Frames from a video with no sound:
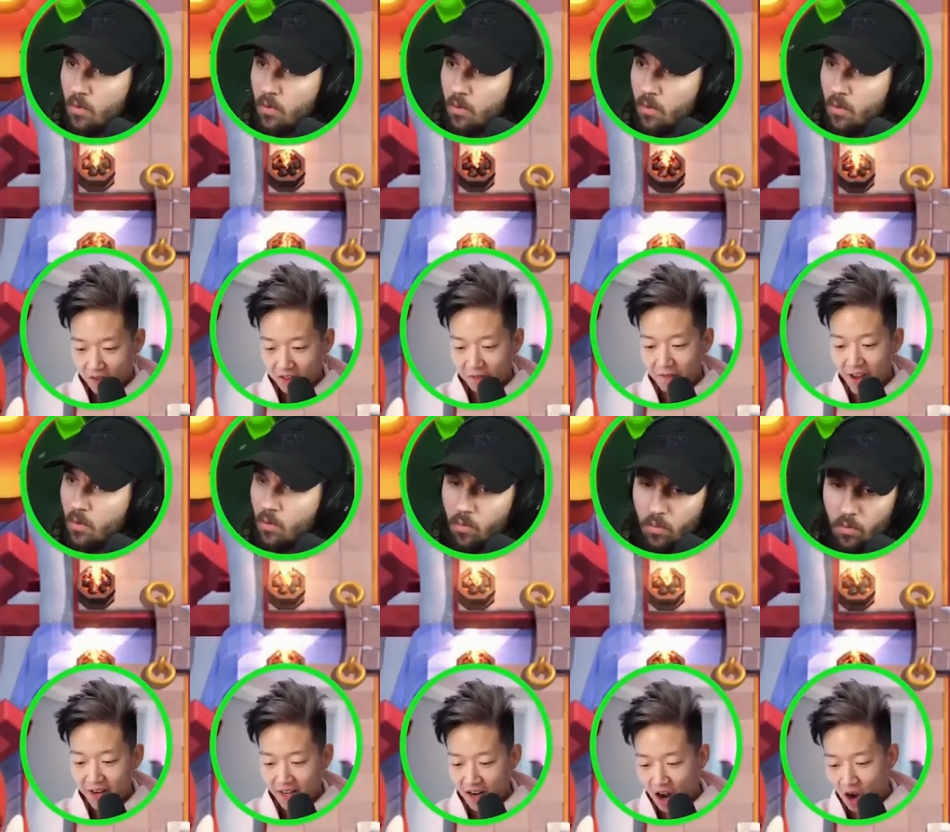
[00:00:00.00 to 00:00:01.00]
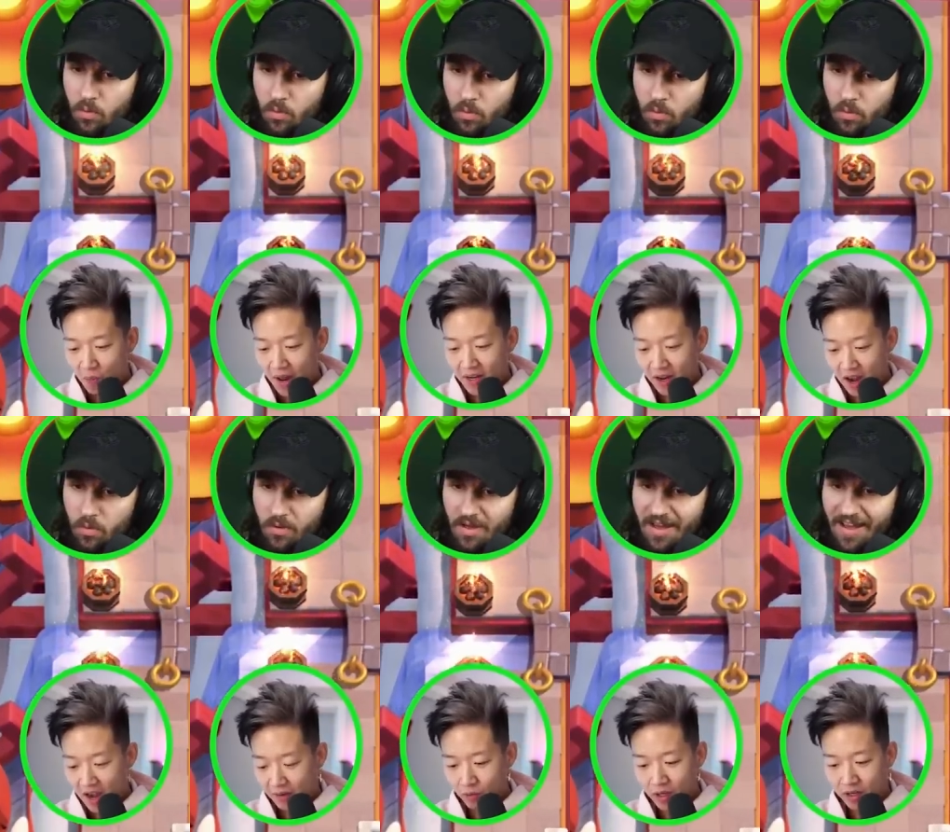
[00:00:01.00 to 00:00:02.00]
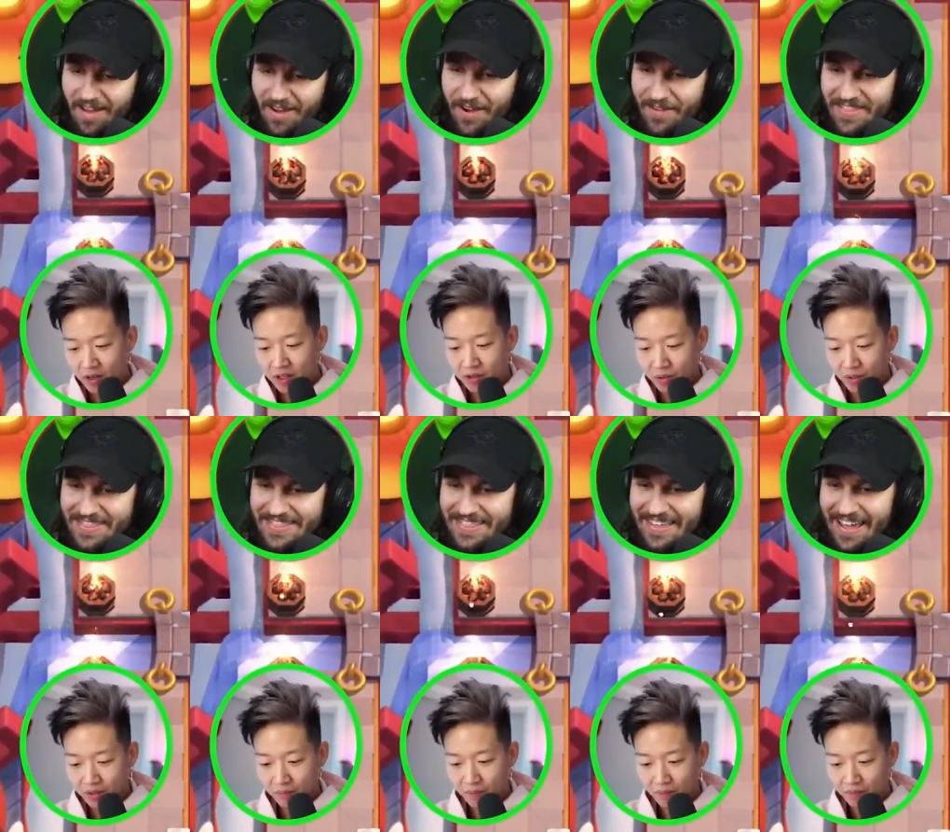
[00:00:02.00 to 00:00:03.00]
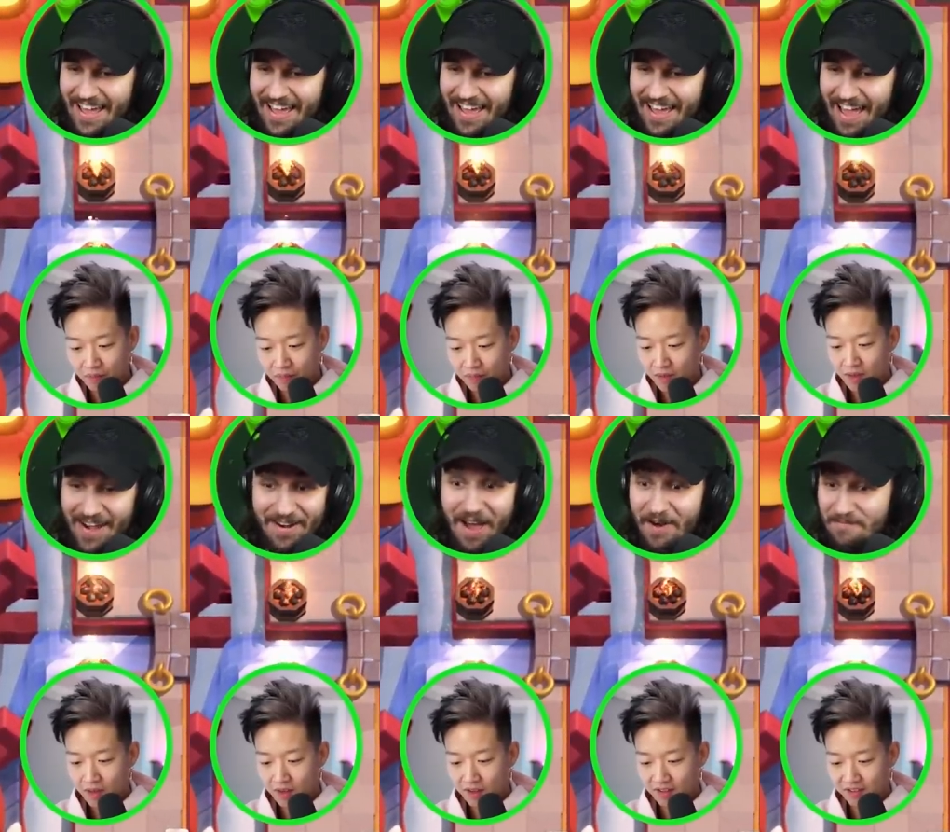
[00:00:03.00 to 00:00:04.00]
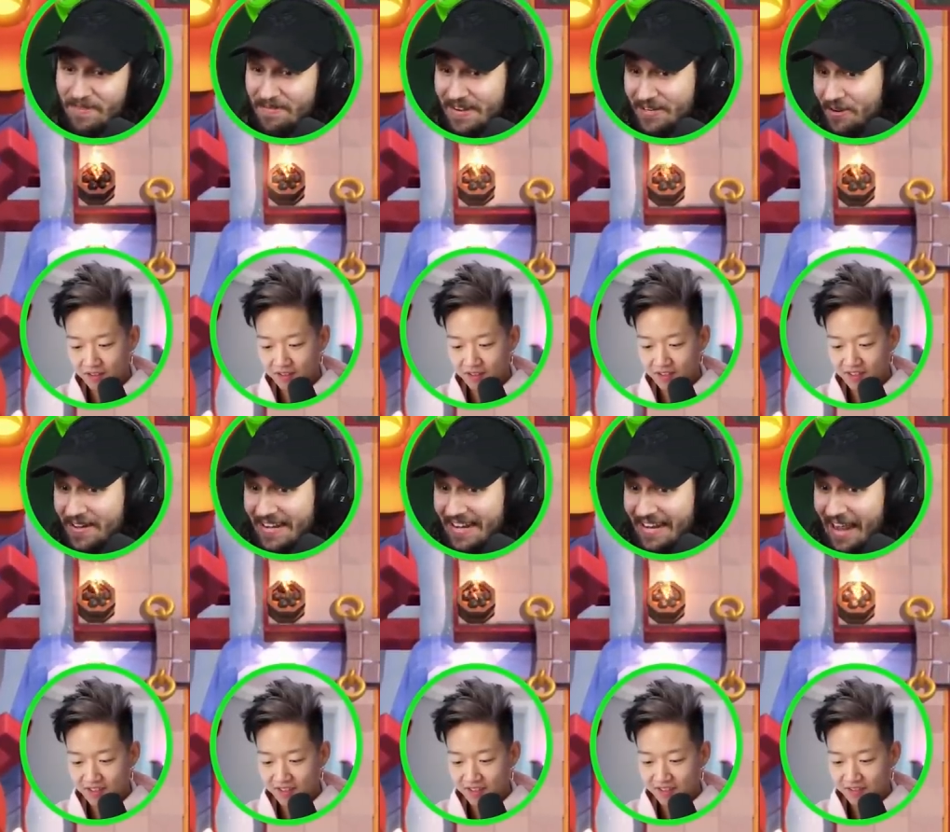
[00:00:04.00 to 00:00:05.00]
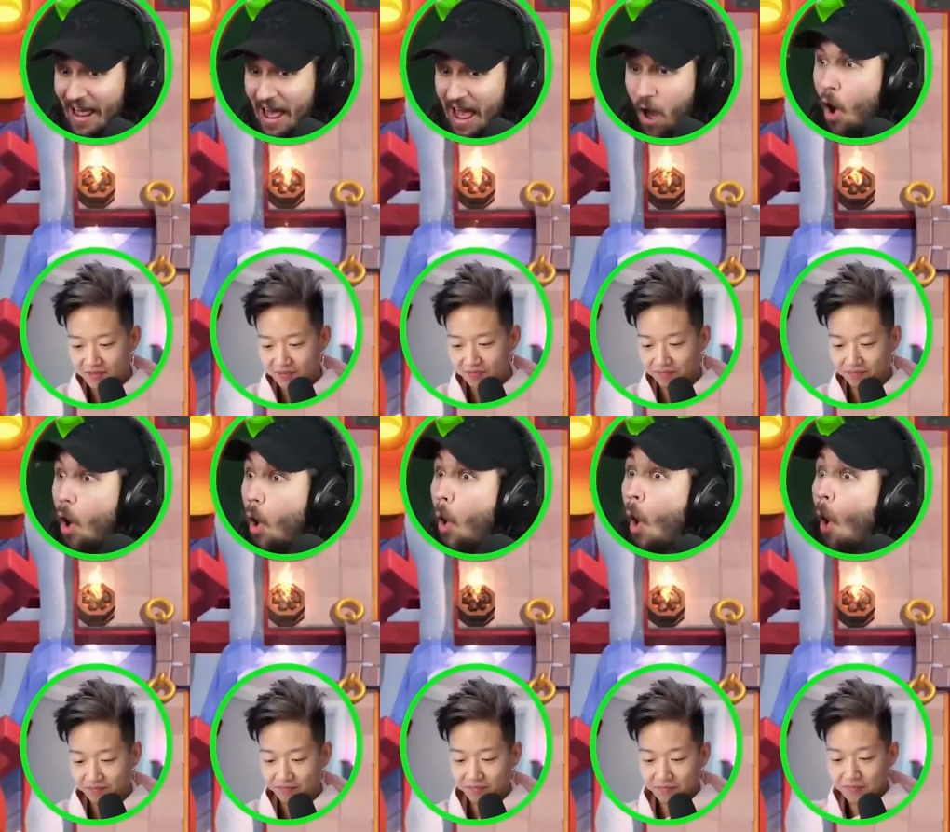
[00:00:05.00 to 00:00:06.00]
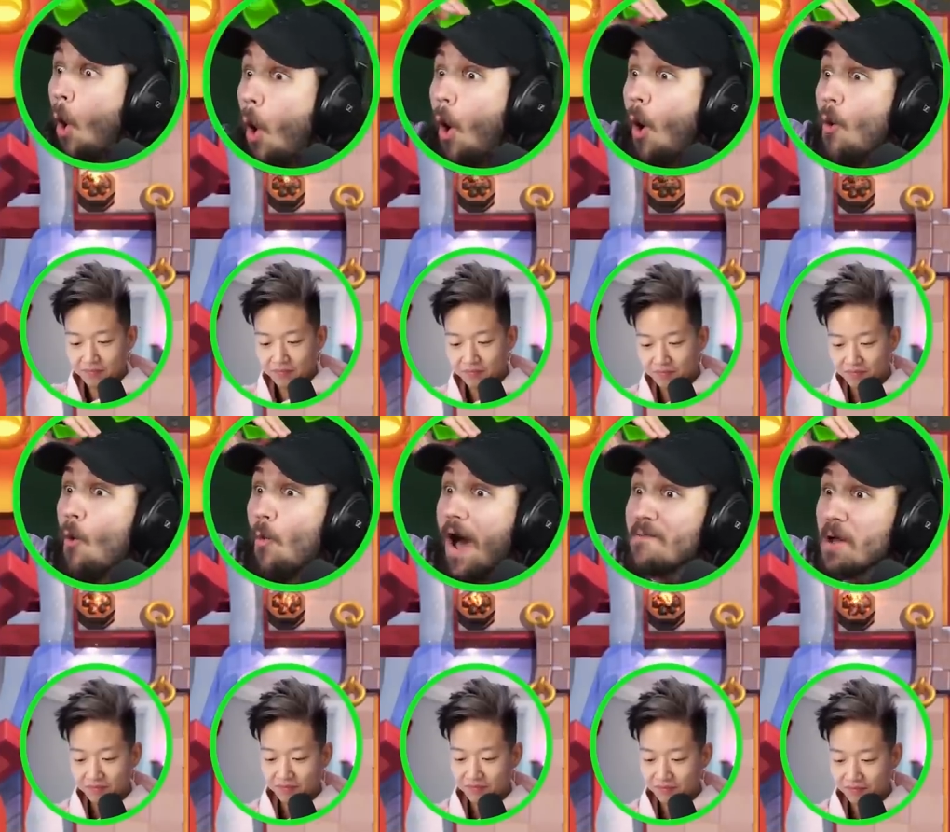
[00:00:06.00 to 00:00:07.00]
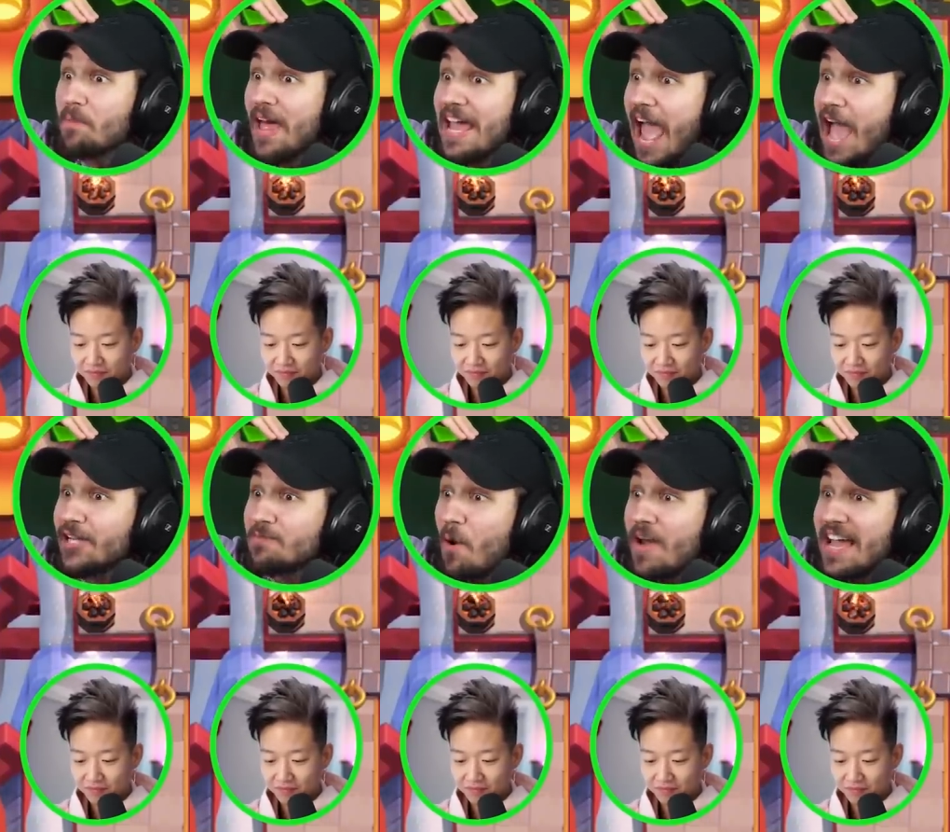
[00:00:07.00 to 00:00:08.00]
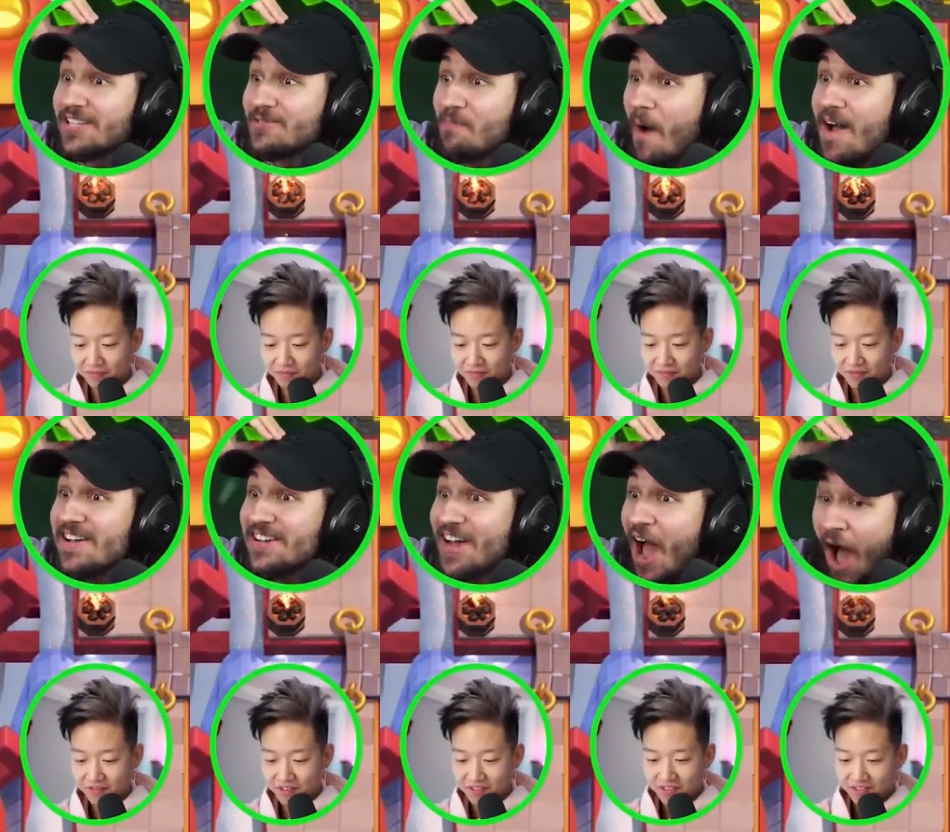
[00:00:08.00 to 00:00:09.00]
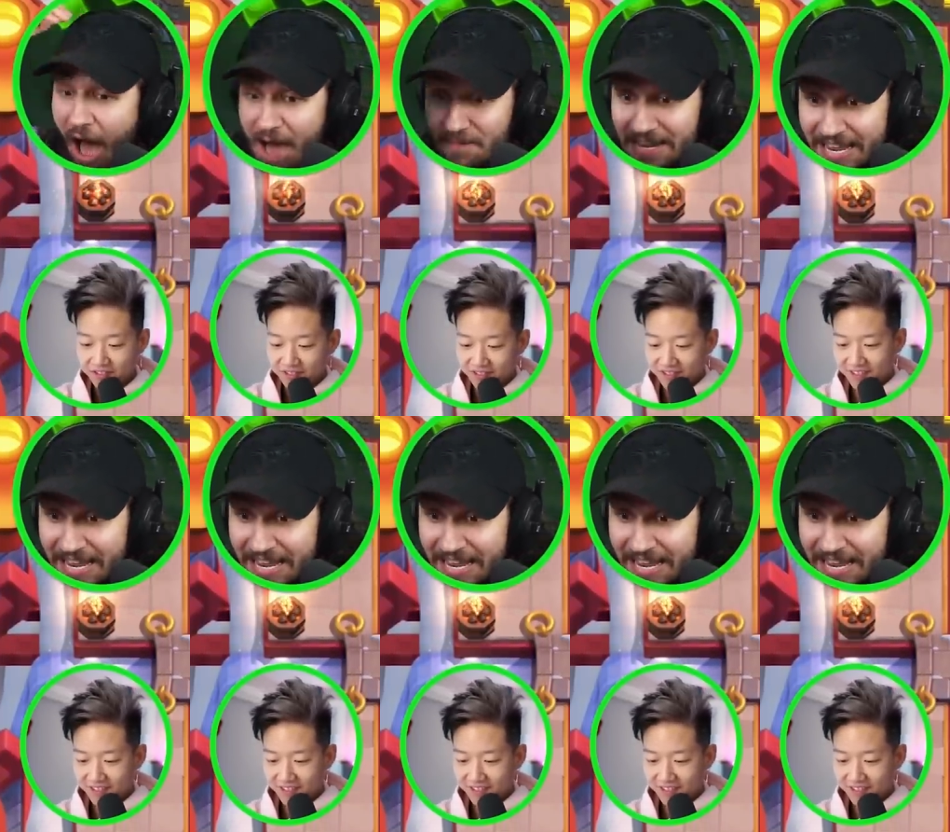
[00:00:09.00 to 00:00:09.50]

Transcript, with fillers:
Speaker 1: defending it. Oh my god, what are you doing?
Speaker 2: I don't know, but I'm gonna do it. Oh! Why am I playing Expo against Monk? I'm an